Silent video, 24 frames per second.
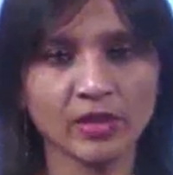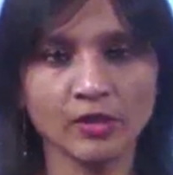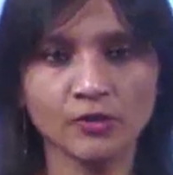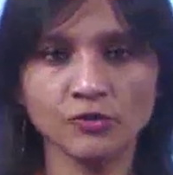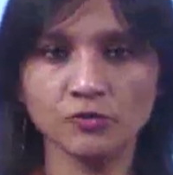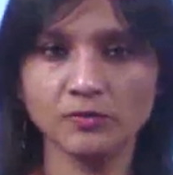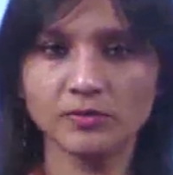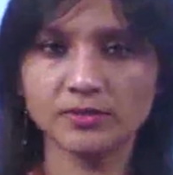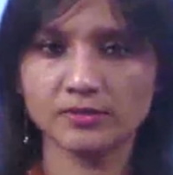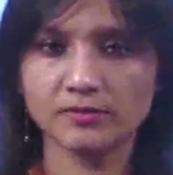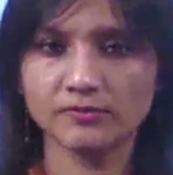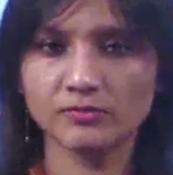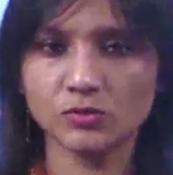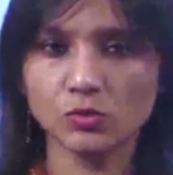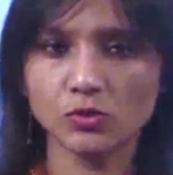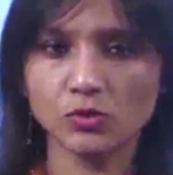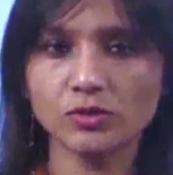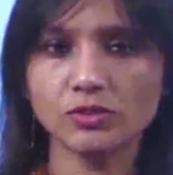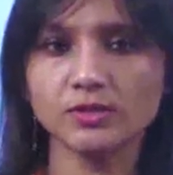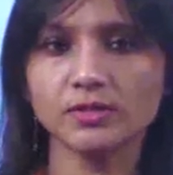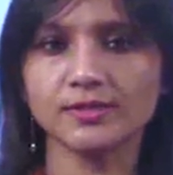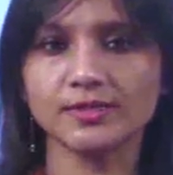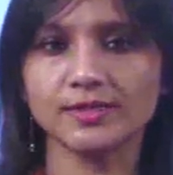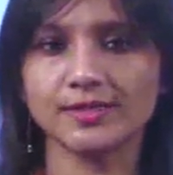you must have
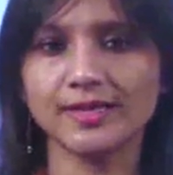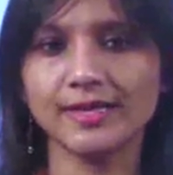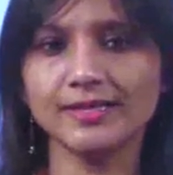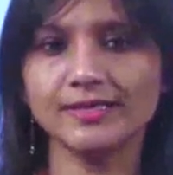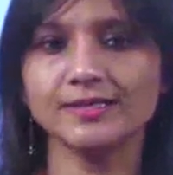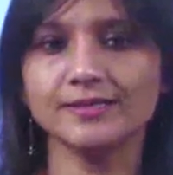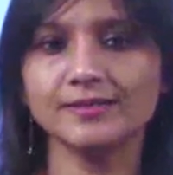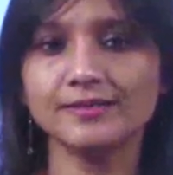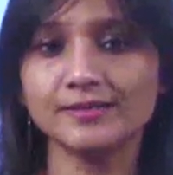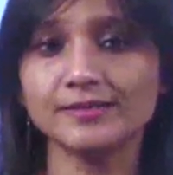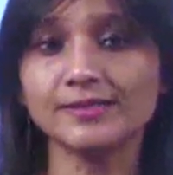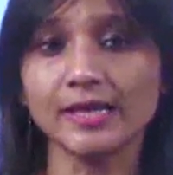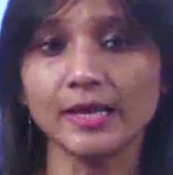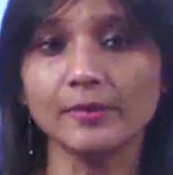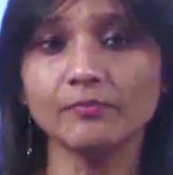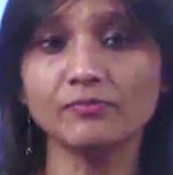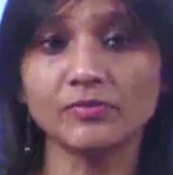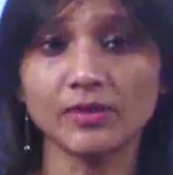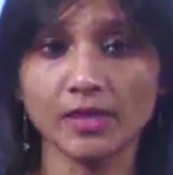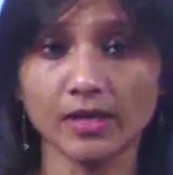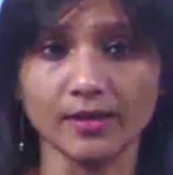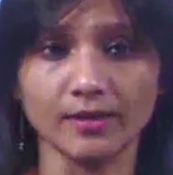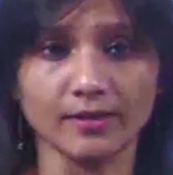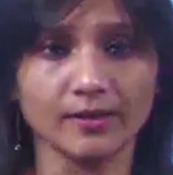noticed that I did the same
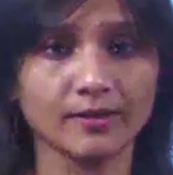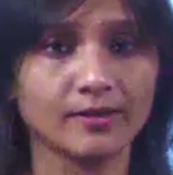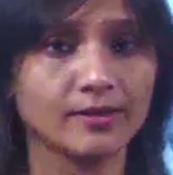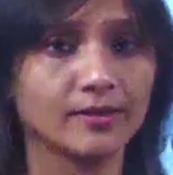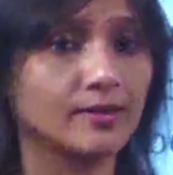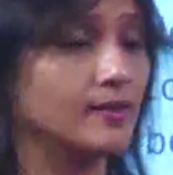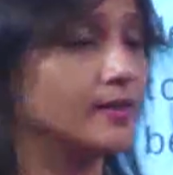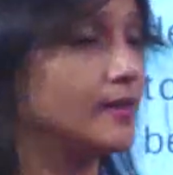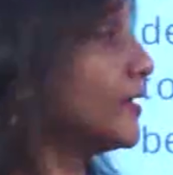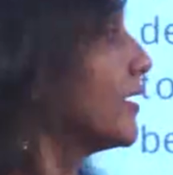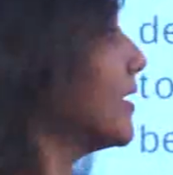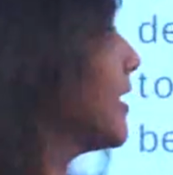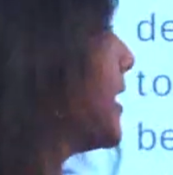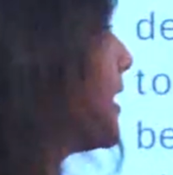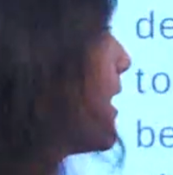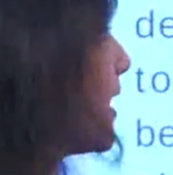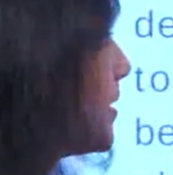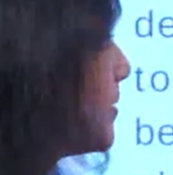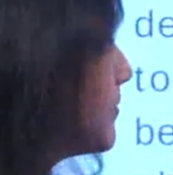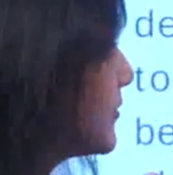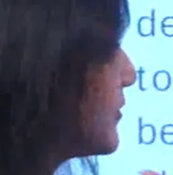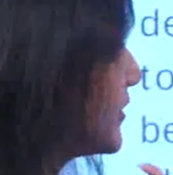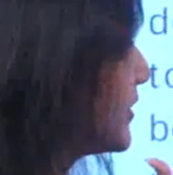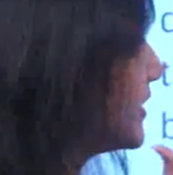thing. I
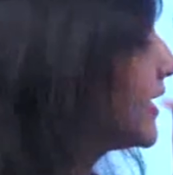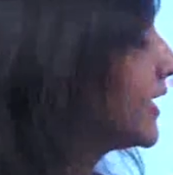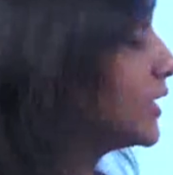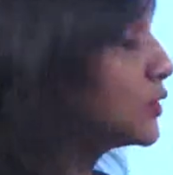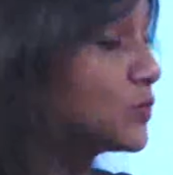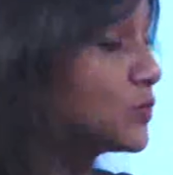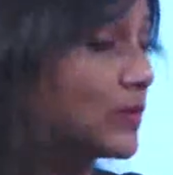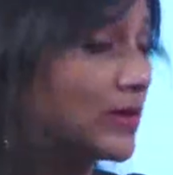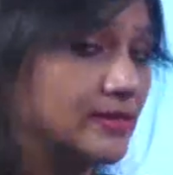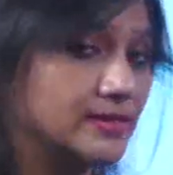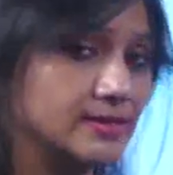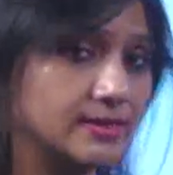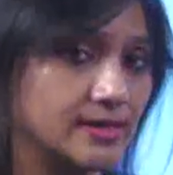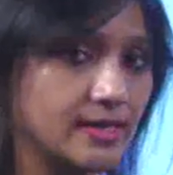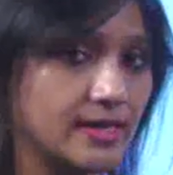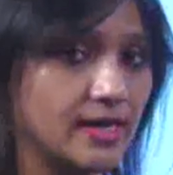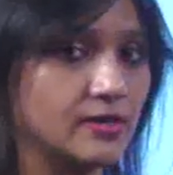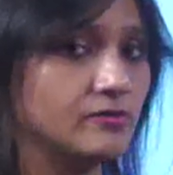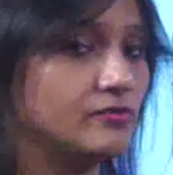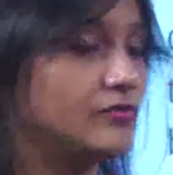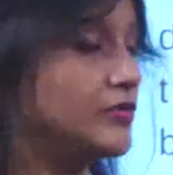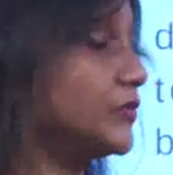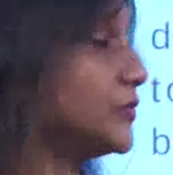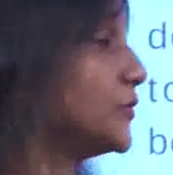am reading it once
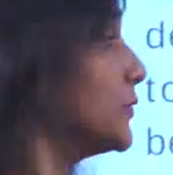again for